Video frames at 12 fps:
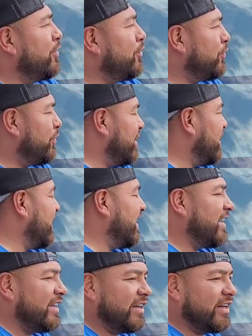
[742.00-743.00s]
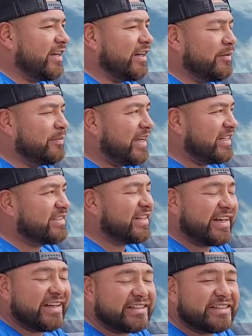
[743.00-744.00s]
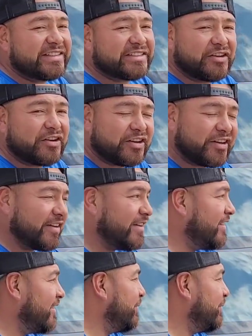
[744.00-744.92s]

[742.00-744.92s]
really maintained his car,